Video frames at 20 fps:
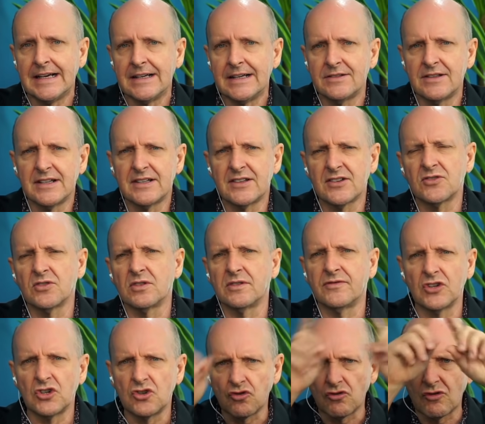There's sort of a
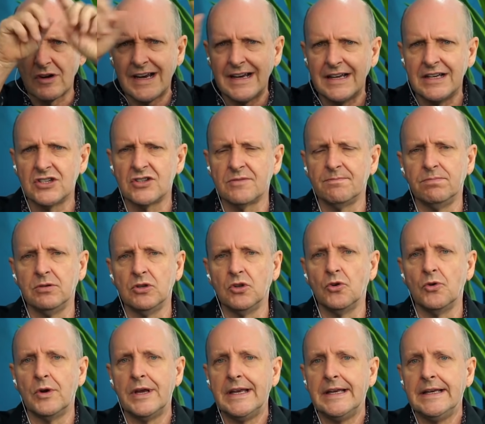greenish
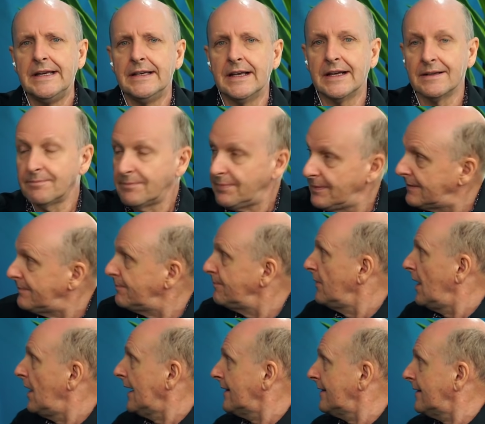bluey, a bit
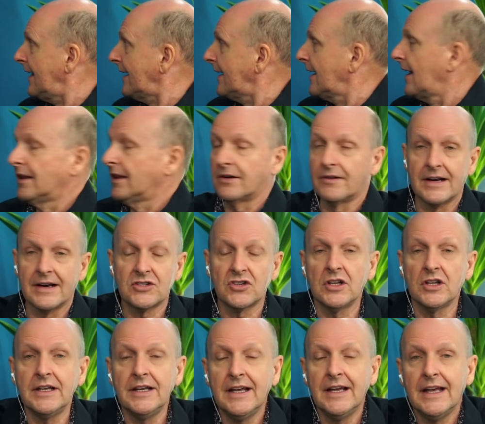like that colour
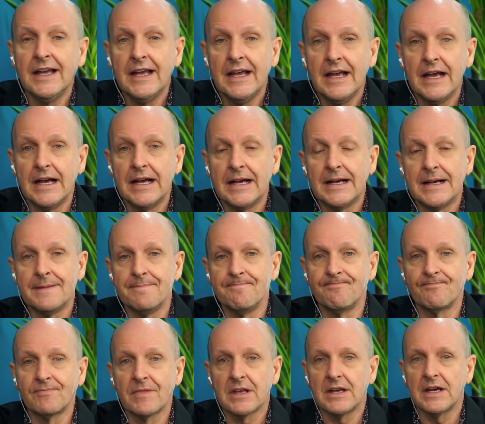actually,
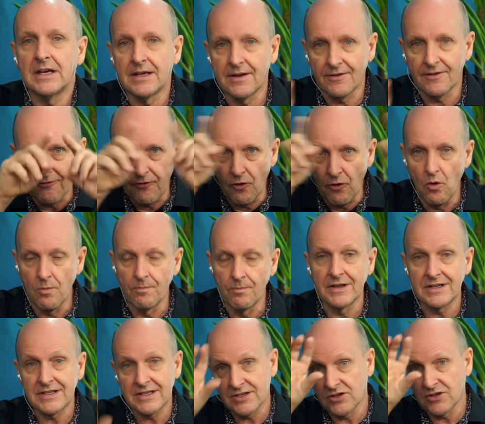form
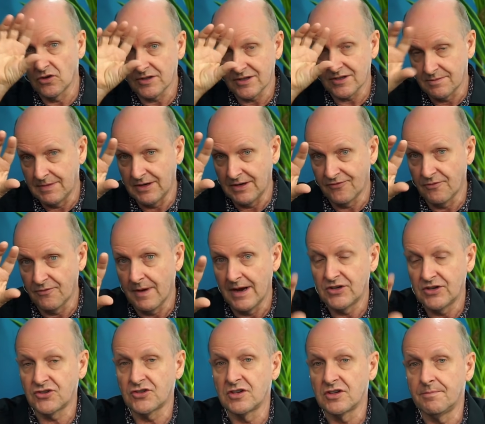that's got some
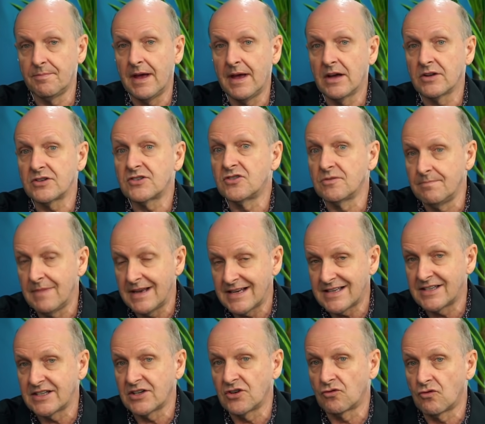information about
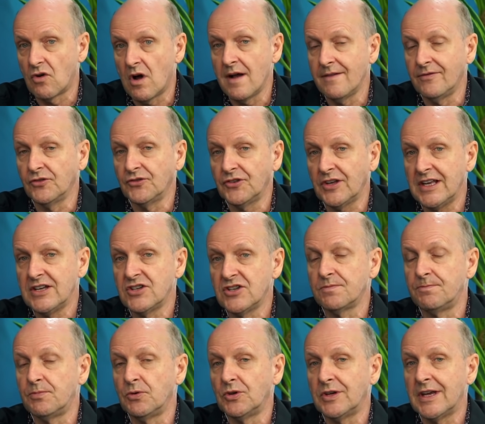domestic arrivals into
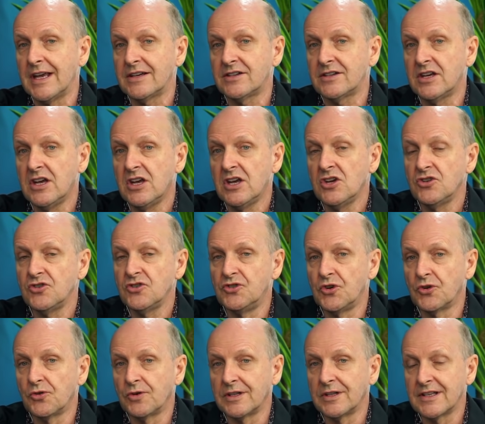Phuket
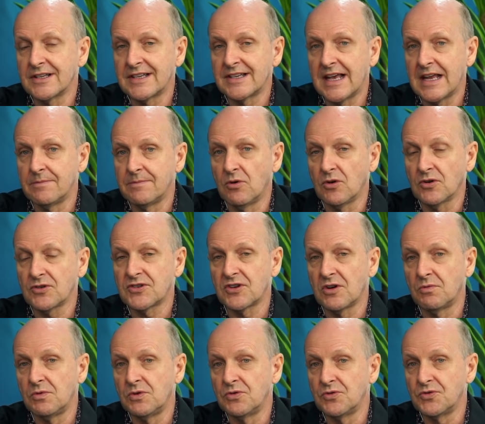during the Sandbox. So
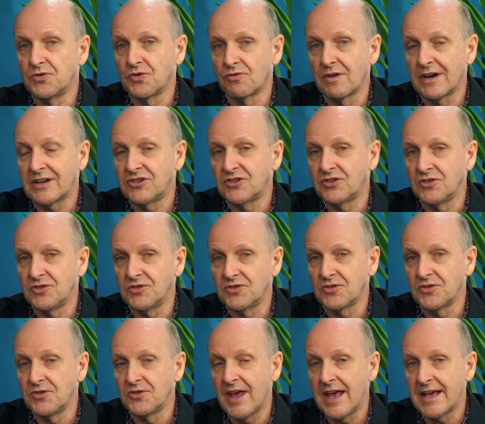we'll direct you
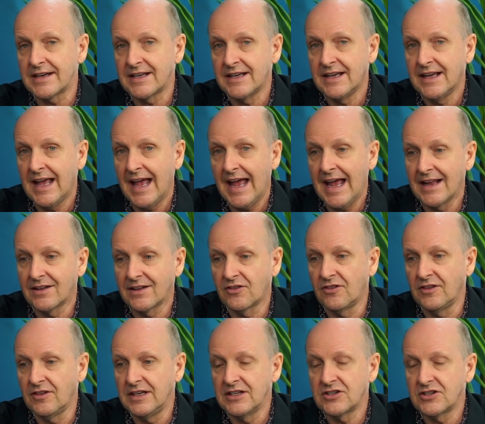to that at
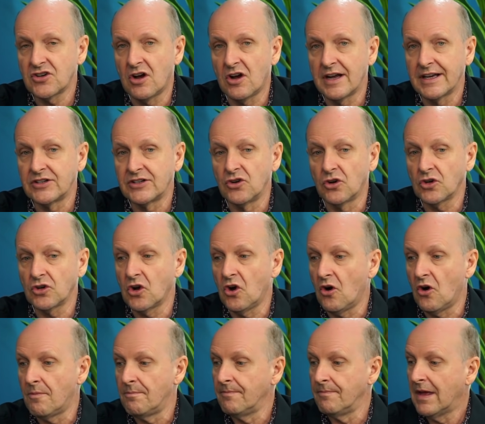the
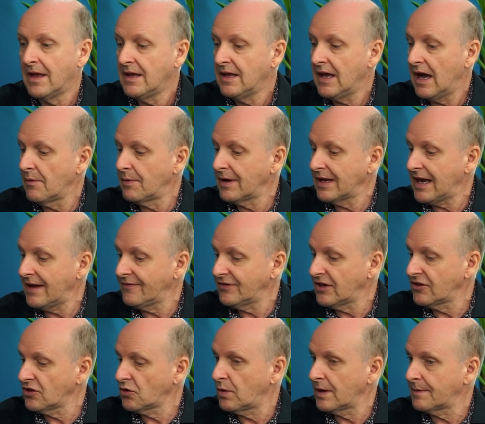Thaiger.com. We're going to have
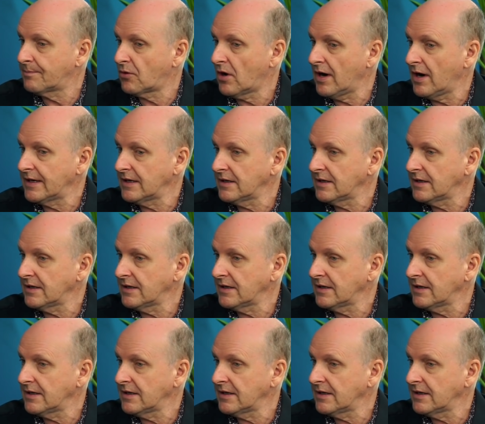another quick break.